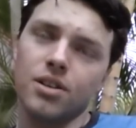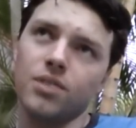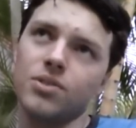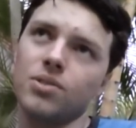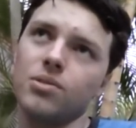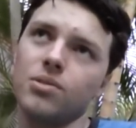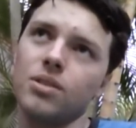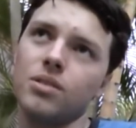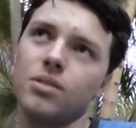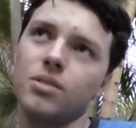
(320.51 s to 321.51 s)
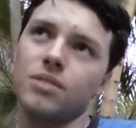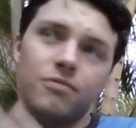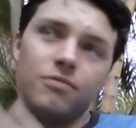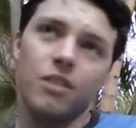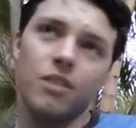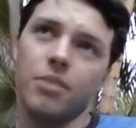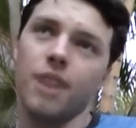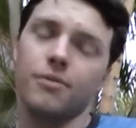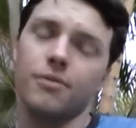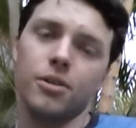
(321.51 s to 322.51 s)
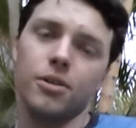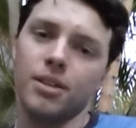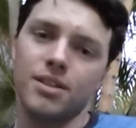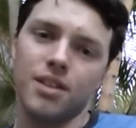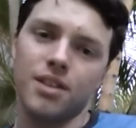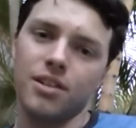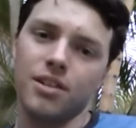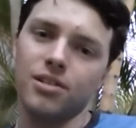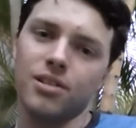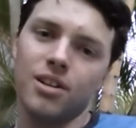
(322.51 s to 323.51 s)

So we just have been having fun playing soccer